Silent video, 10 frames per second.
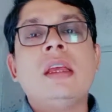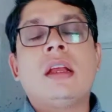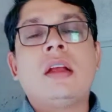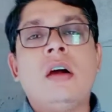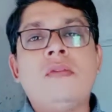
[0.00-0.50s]

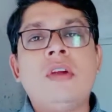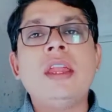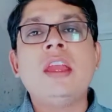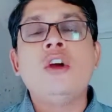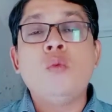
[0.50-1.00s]

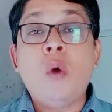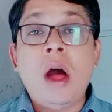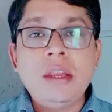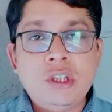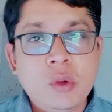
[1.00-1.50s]
covering
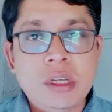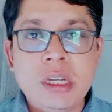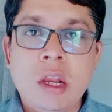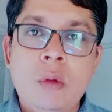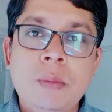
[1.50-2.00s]

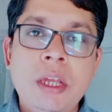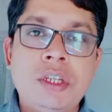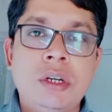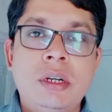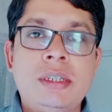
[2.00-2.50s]
120
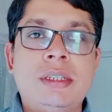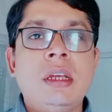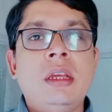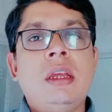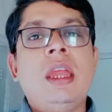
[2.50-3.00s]
kilometers
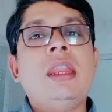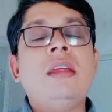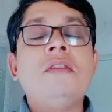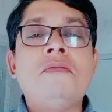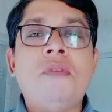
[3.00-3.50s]

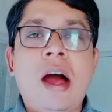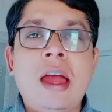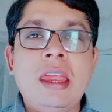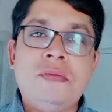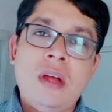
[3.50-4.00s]
in
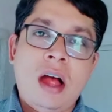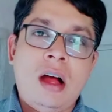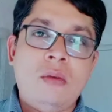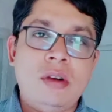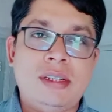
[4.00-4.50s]
5
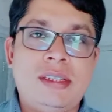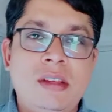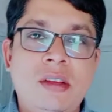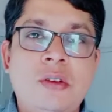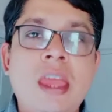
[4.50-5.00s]
hours,
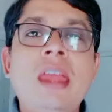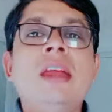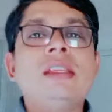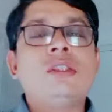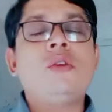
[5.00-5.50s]

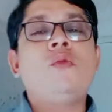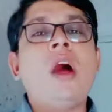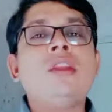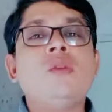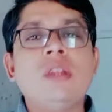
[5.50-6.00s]
okay, so
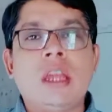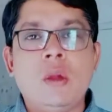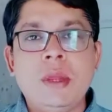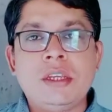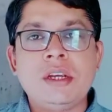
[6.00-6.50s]
120
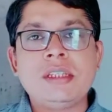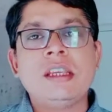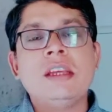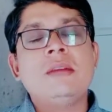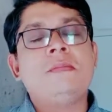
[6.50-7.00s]
kilometers
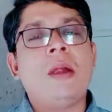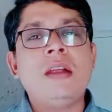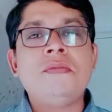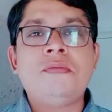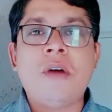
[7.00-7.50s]

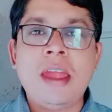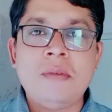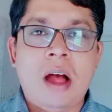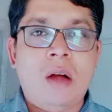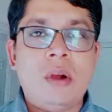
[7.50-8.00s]
per
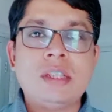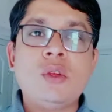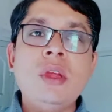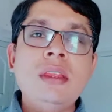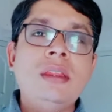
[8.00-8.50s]
5 hours.
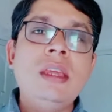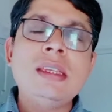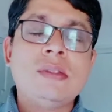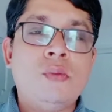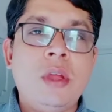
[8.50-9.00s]
So in
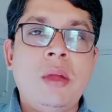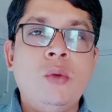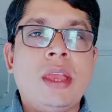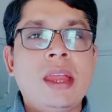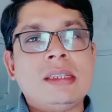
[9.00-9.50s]
this way
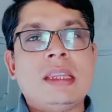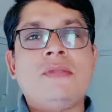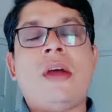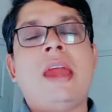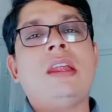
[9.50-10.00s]
we can easily
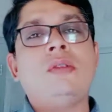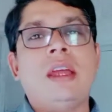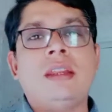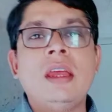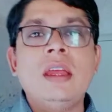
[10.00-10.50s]
find out
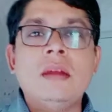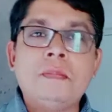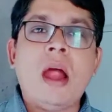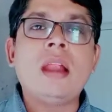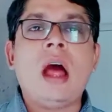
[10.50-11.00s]
that
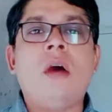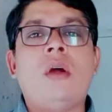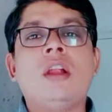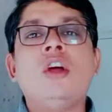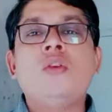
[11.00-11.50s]
per
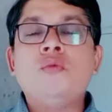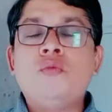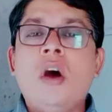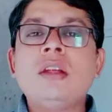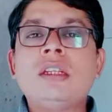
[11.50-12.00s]
hour
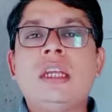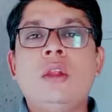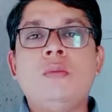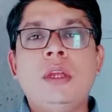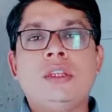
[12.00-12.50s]
what
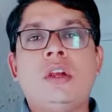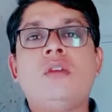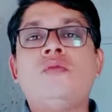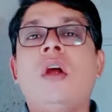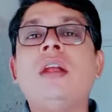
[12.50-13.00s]
kilometer
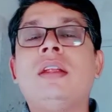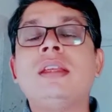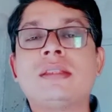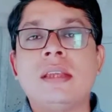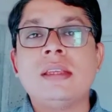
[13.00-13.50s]
or what
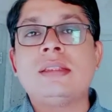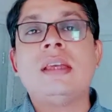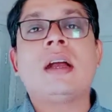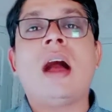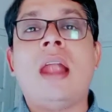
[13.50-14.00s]
distance
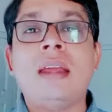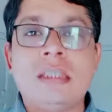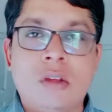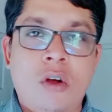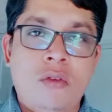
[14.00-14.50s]
the car
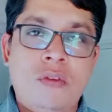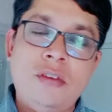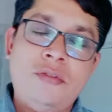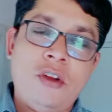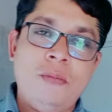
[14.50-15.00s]
has covered
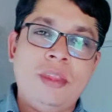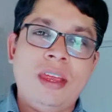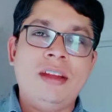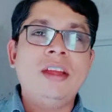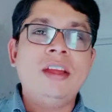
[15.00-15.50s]
from there.